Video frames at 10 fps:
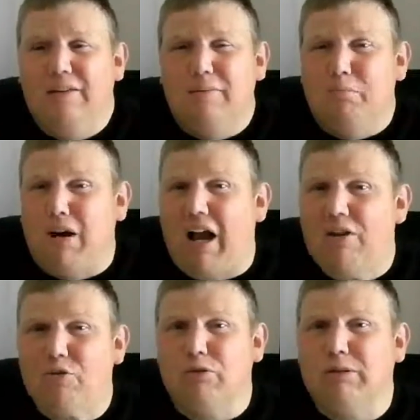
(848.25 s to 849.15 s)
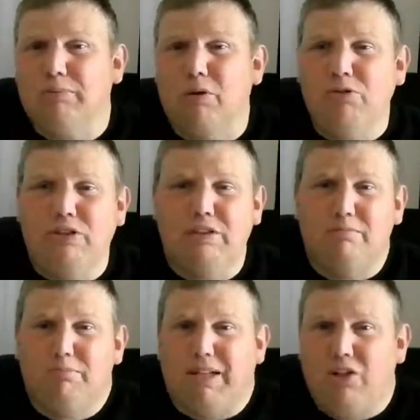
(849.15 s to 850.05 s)
The Browns are supposed to
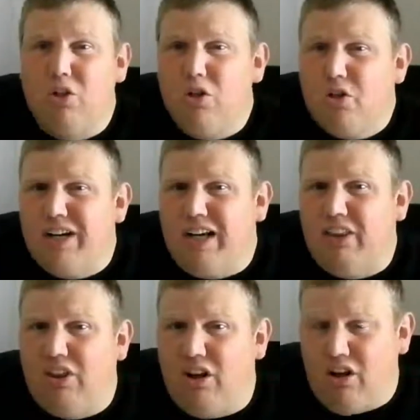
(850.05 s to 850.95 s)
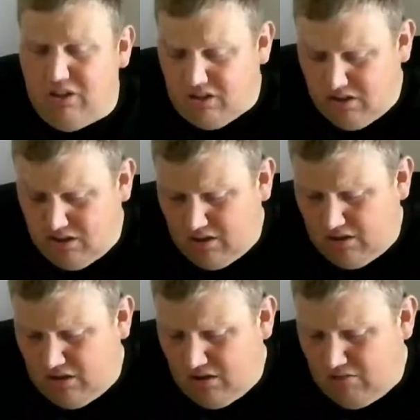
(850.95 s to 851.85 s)
be good, I thought.
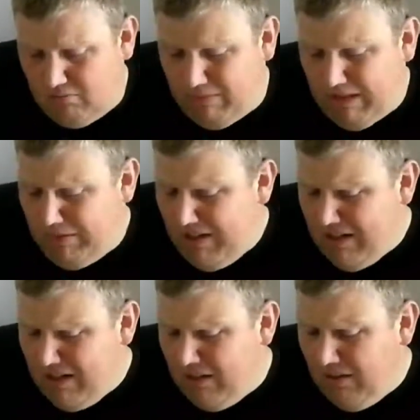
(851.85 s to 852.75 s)
Maybe?